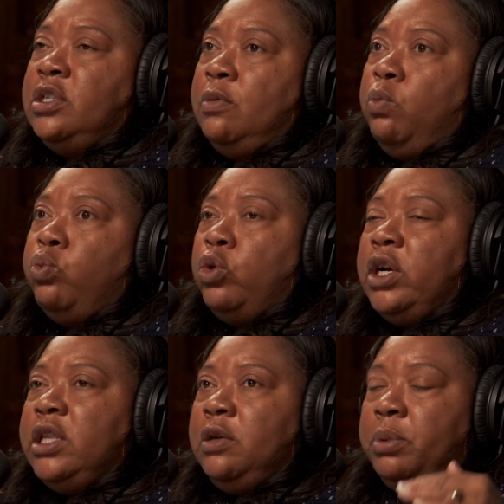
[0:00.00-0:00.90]
to
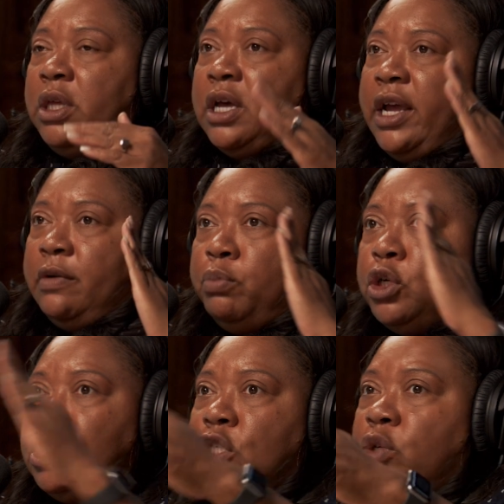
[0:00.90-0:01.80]
really be like,
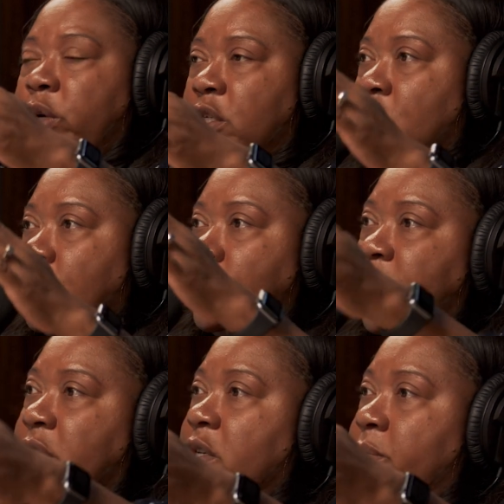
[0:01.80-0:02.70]
push you into
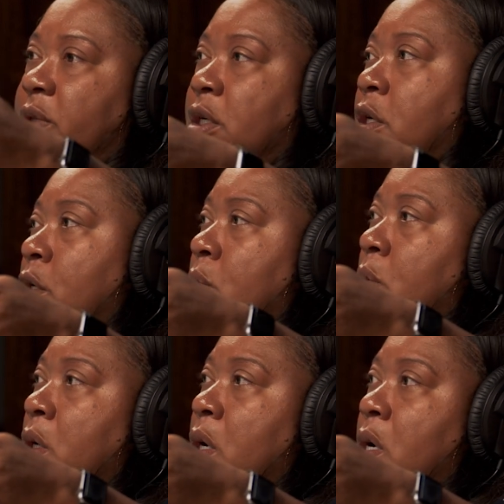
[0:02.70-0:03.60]
doing something new.
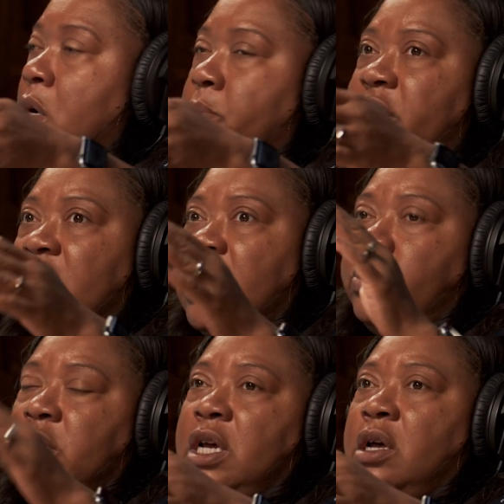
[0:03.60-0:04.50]
But then he
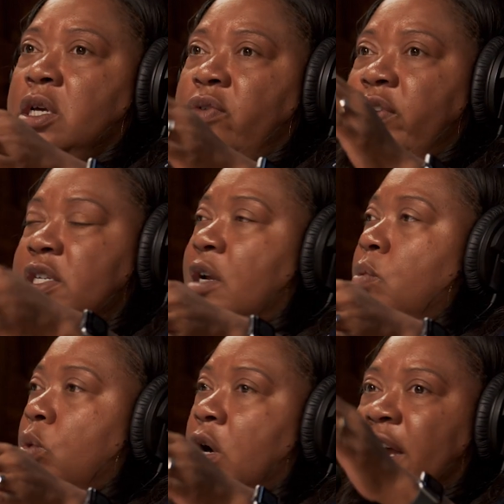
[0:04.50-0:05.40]
would tell you, if it didn't
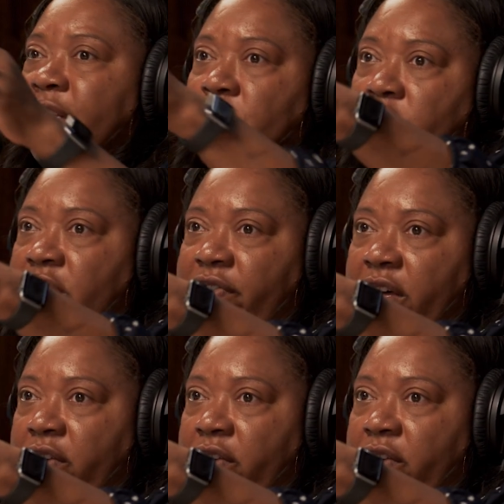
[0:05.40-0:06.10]
work, I need you to fail